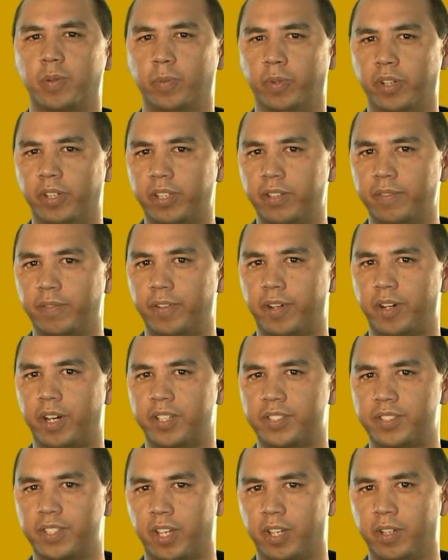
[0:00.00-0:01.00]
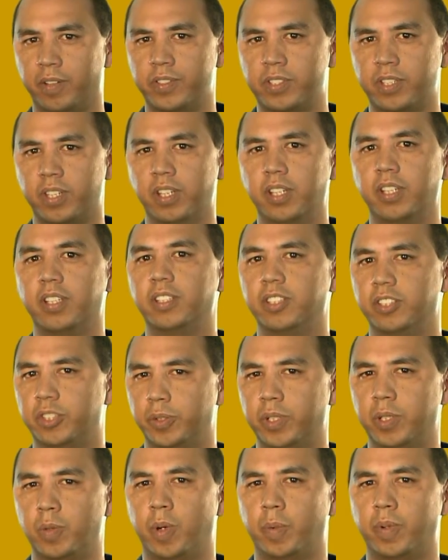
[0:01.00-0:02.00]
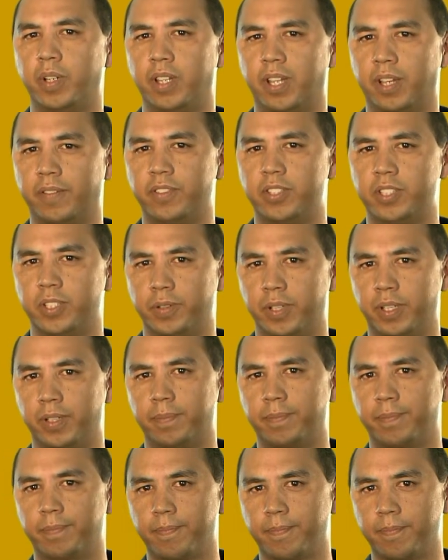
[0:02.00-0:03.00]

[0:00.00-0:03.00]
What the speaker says: working for ourselves, doing what we love doing,